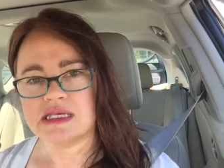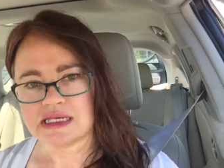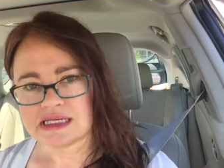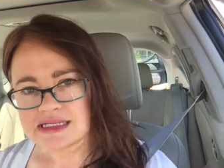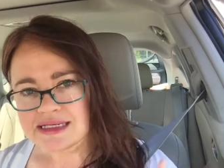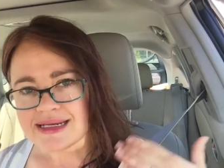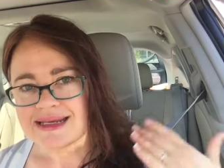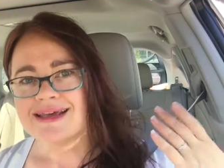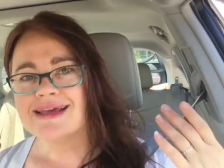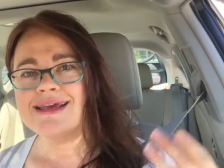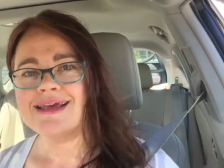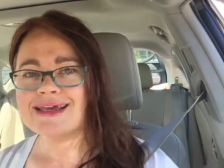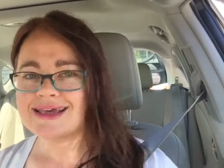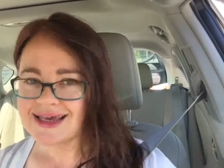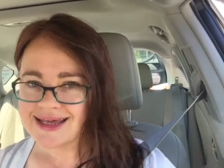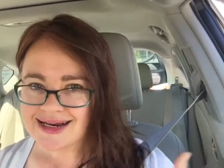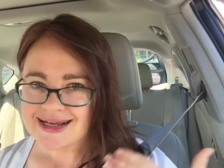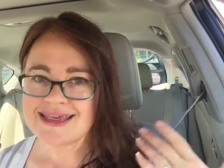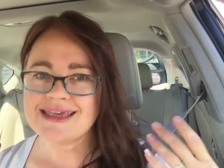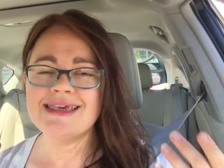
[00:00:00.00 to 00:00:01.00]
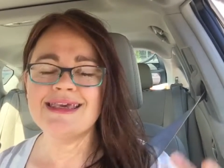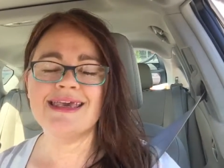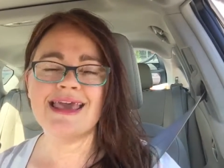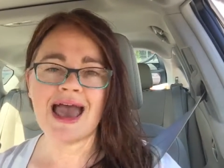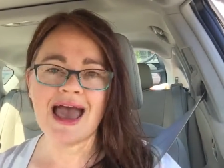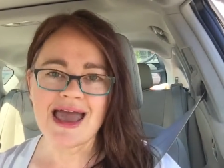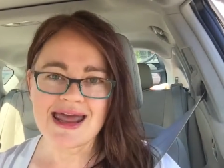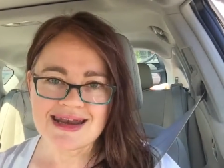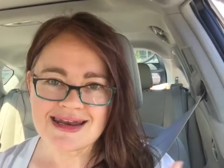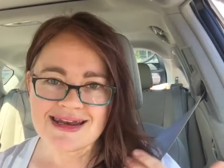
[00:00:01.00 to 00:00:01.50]
can kind of
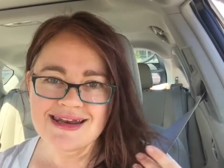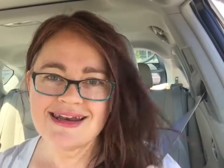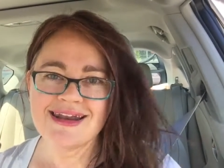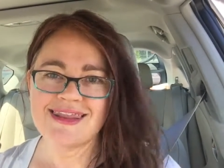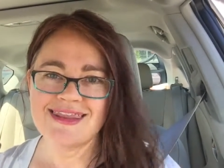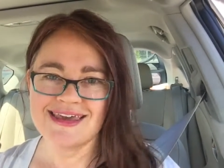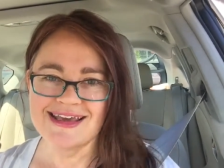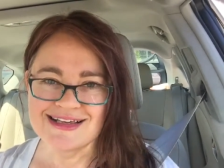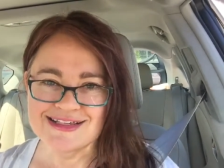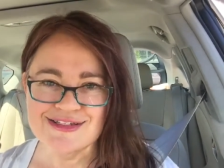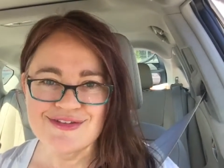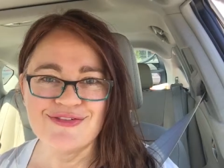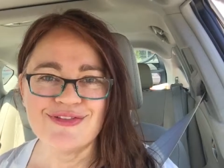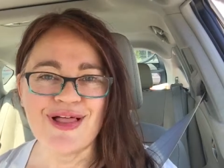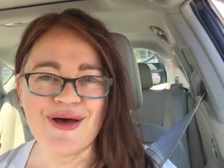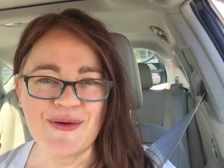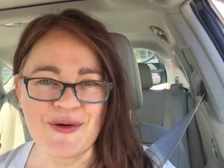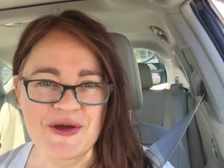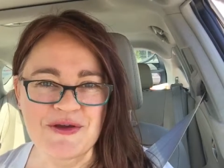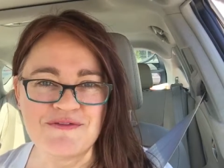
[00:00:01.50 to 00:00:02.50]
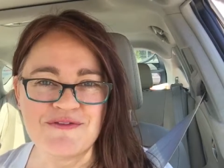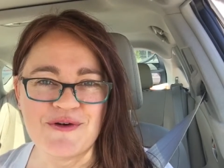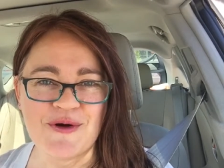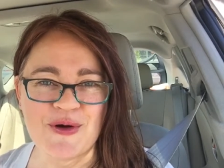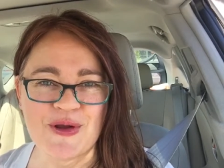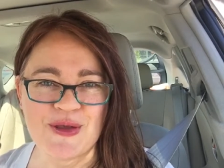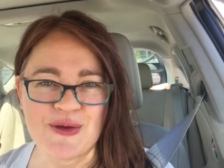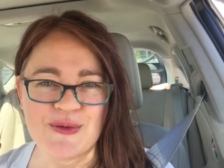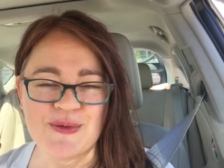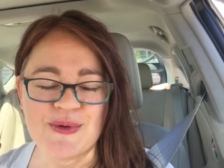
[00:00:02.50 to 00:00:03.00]
get things flowing
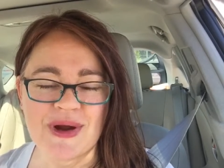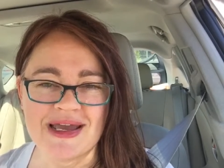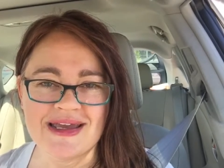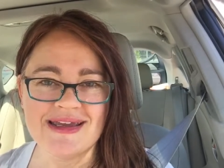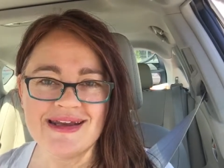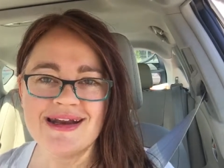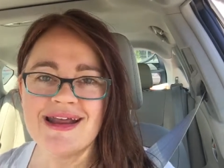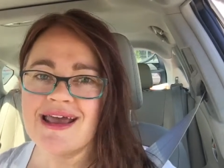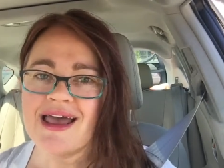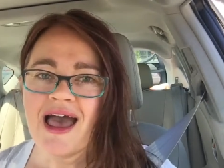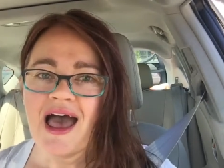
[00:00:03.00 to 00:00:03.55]
for you, right?